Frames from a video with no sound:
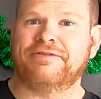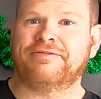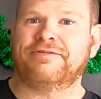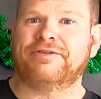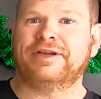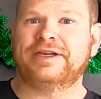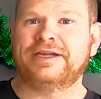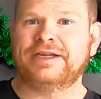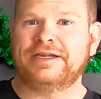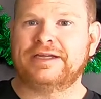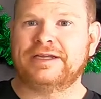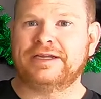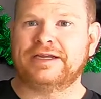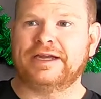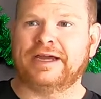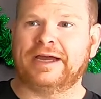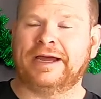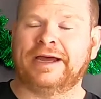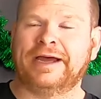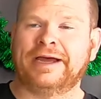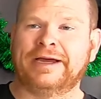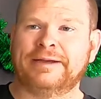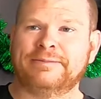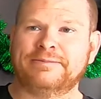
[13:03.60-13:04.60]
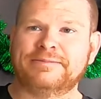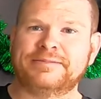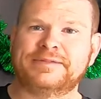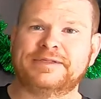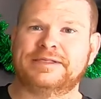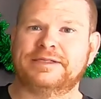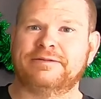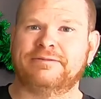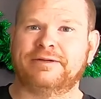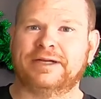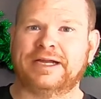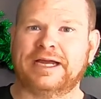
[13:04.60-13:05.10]
3,
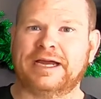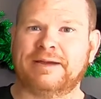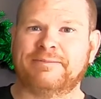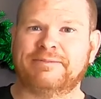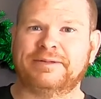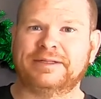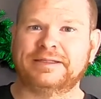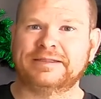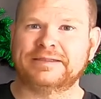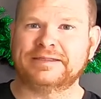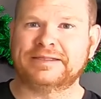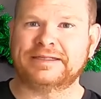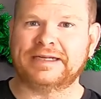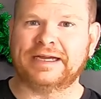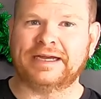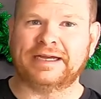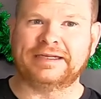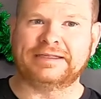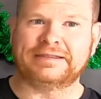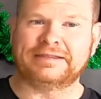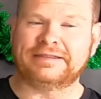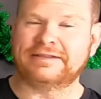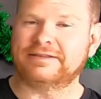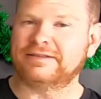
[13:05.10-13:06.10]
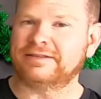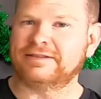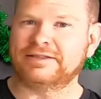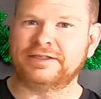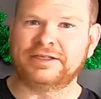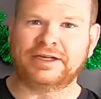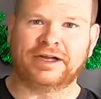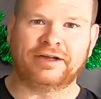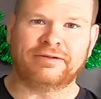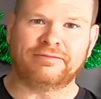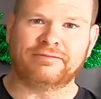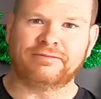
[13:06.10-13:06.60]
see what happens, and,
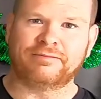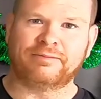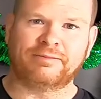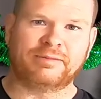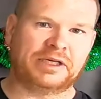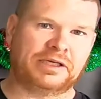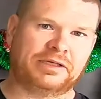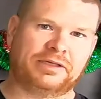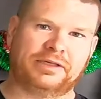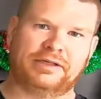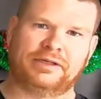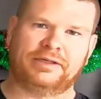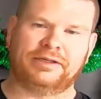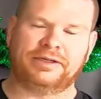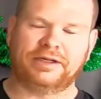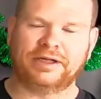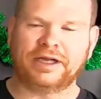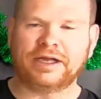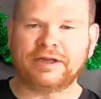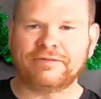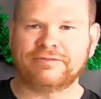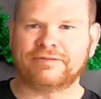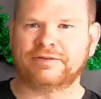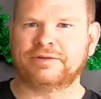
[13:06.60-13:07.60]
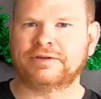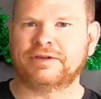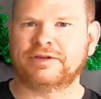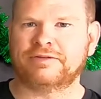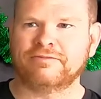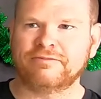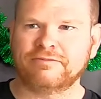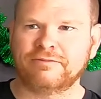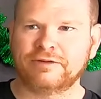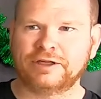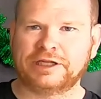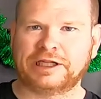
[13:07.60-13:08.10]
you know, if we
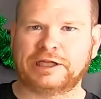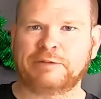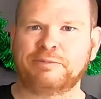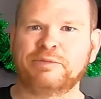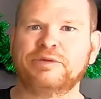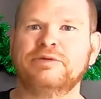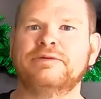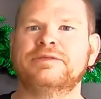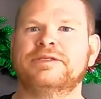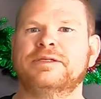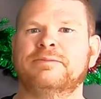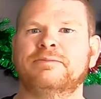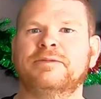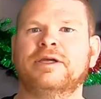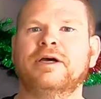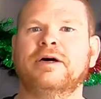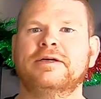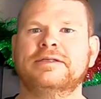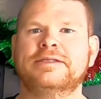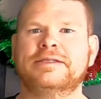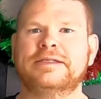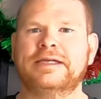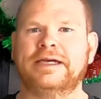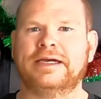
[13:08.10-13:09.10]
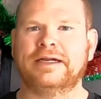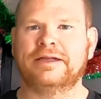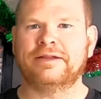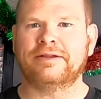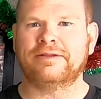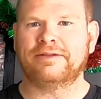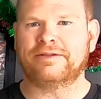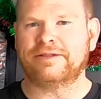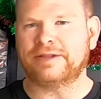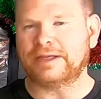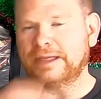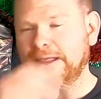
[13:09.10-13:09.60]
can really pull some costs out of
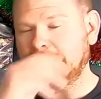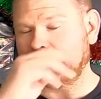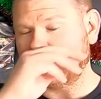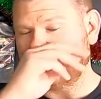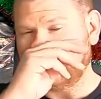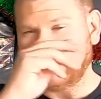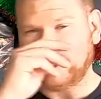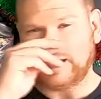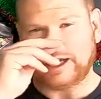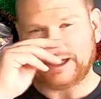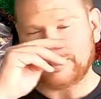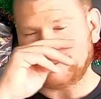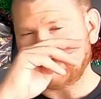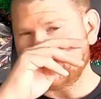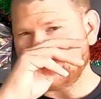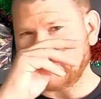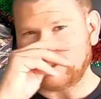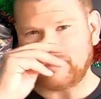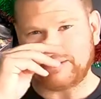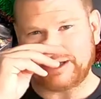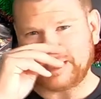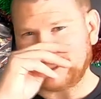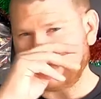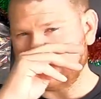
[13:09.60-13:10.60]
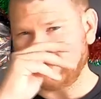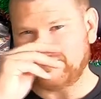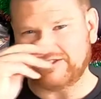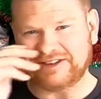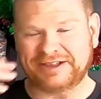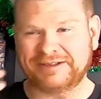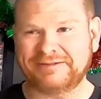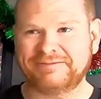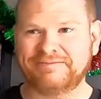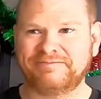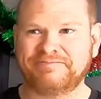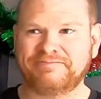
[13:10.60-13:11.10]
the thing, and maybe
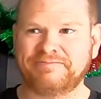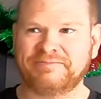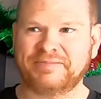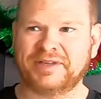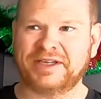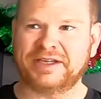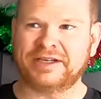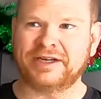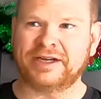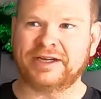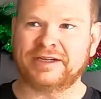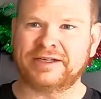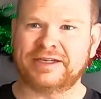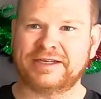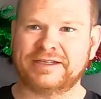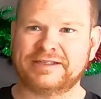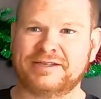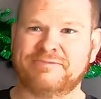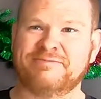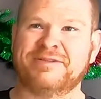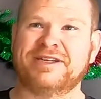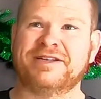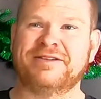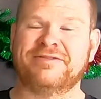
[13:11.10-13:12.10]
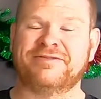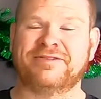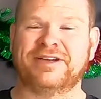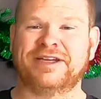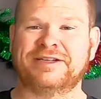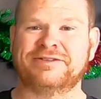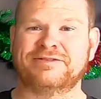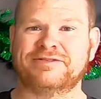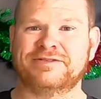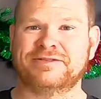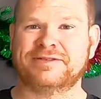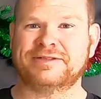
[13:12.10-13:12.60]
even, you know, get some
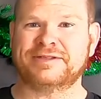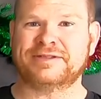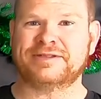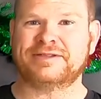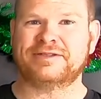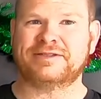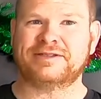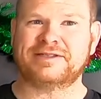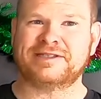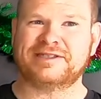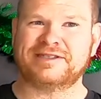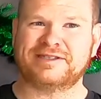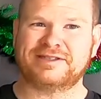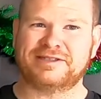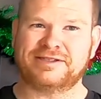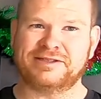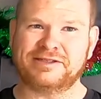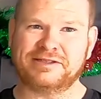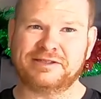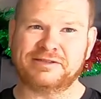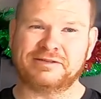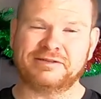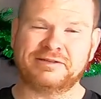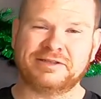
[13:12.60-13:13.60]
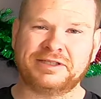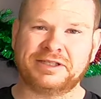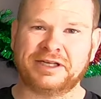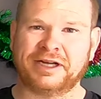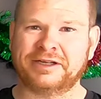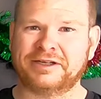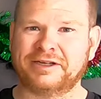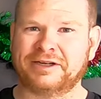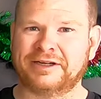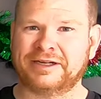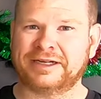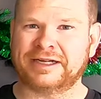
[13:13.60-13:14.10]
manufacturers to, you
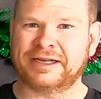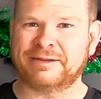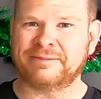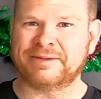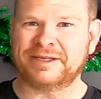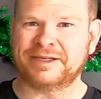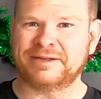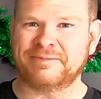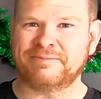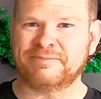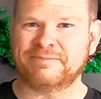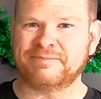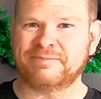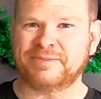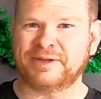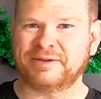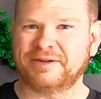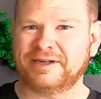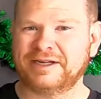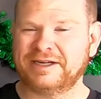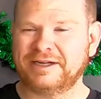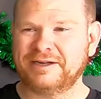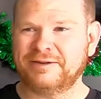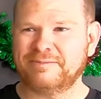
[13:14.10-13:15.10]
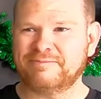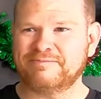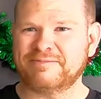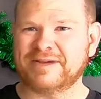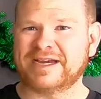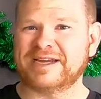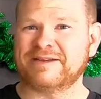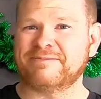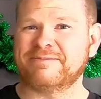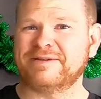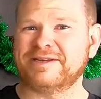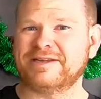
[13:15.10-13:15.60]
know, kind of come in and but
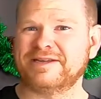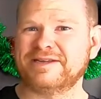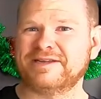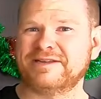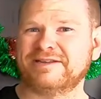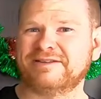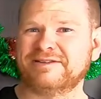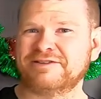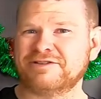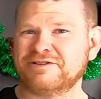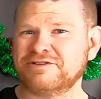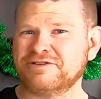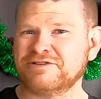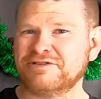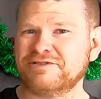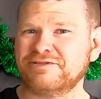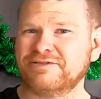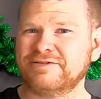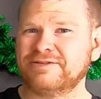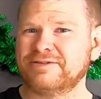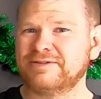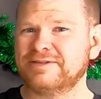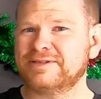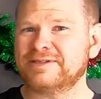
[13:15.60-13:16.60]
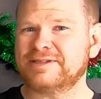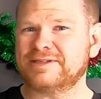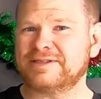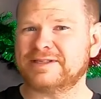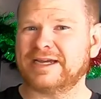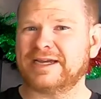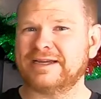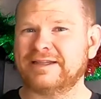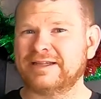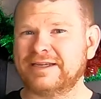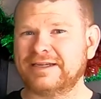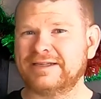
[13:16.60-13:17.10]
maybe use,
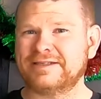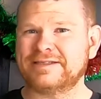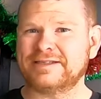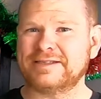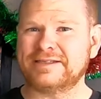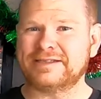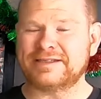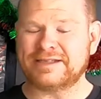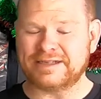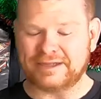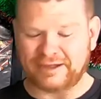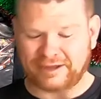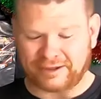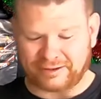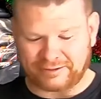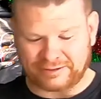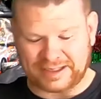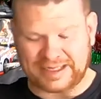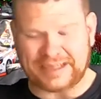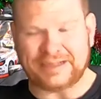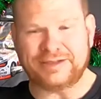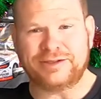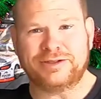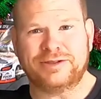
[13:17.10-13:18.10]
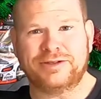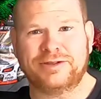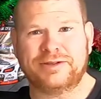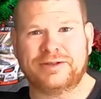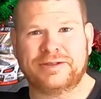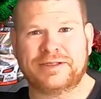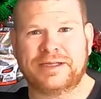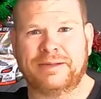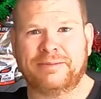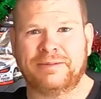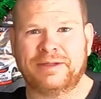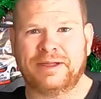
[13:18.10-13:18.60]
say, the existing Holden engine
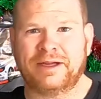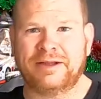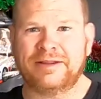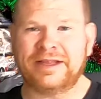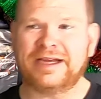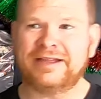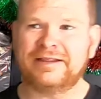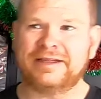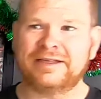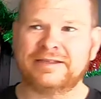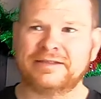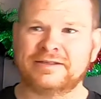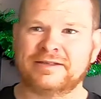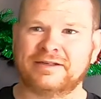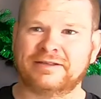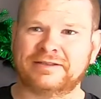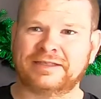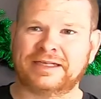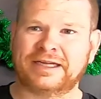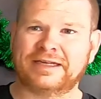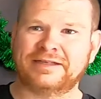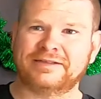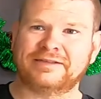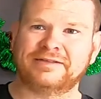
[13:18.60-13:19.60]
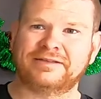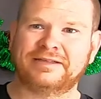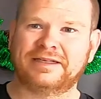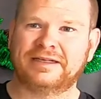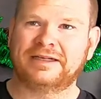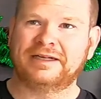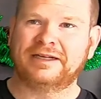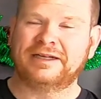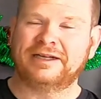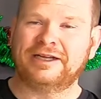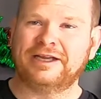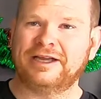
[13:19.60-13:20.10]
or something like that. Let's not get,
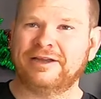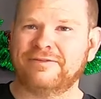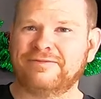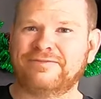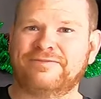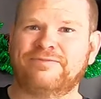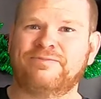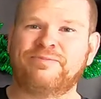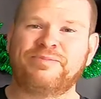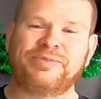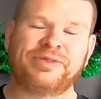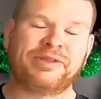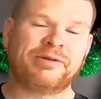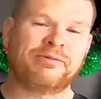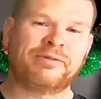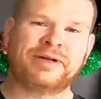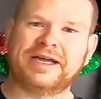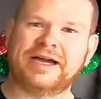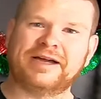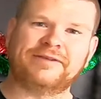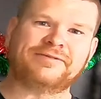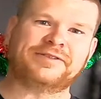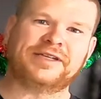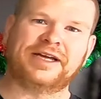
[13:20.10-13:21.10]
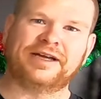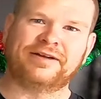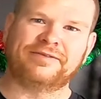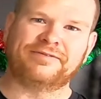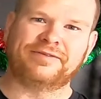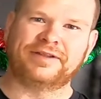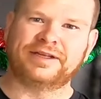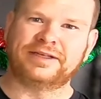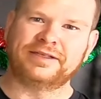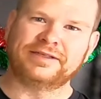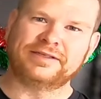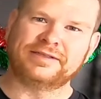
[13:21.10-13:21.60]
if we have to
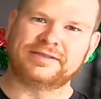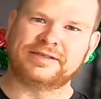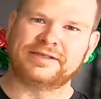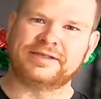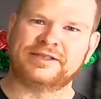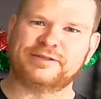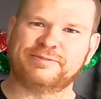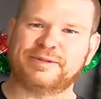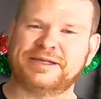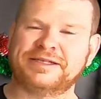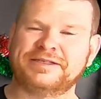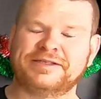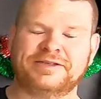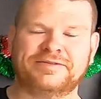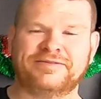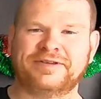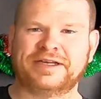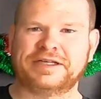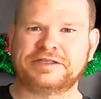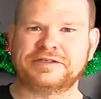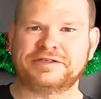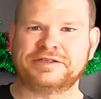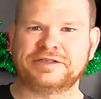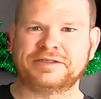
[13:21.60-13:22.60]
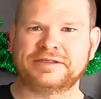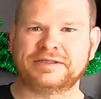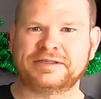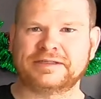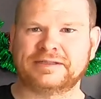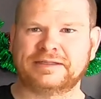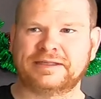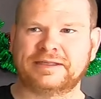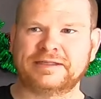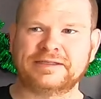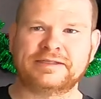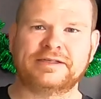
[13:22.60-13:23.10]
have these expensive
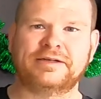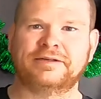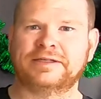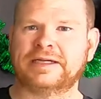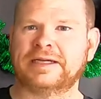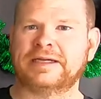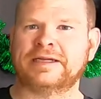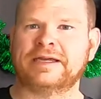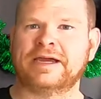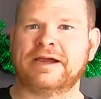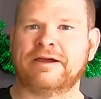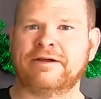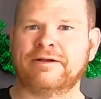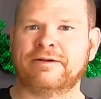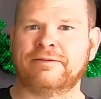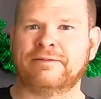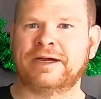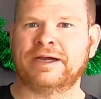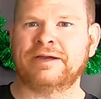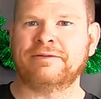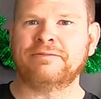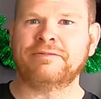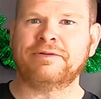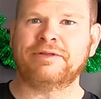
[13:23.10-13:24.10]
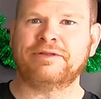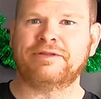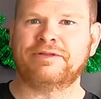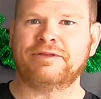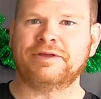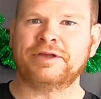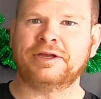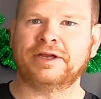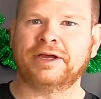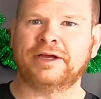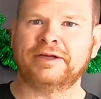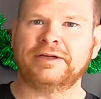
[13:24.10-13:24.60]
engines, let's not get carried away with,
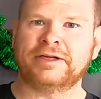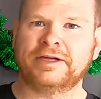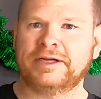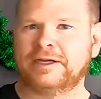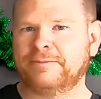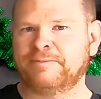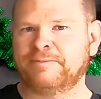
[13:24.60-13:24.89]
you know,